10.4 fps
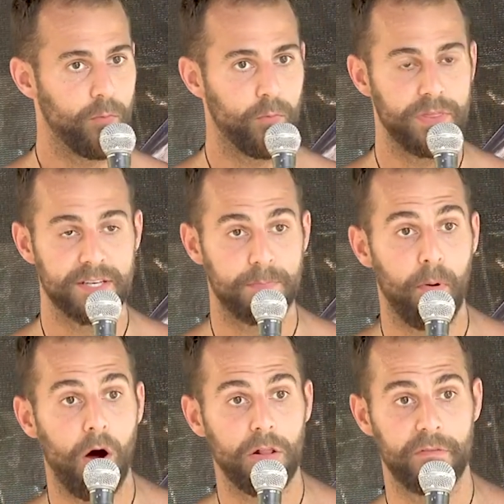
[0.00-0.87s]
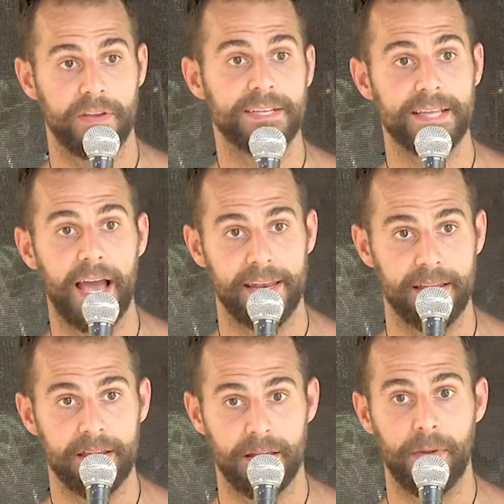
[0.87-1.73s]
with this ball of
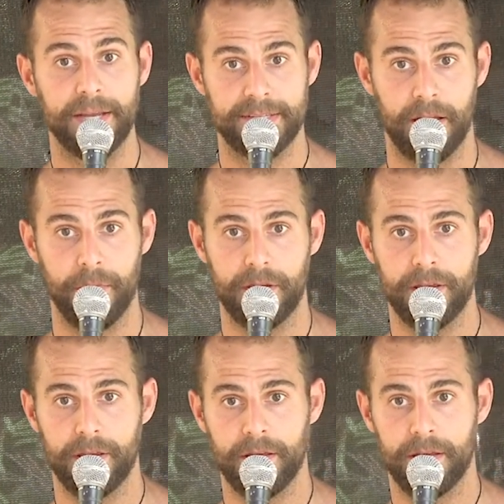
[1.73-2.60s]
anxiety in my stomach. I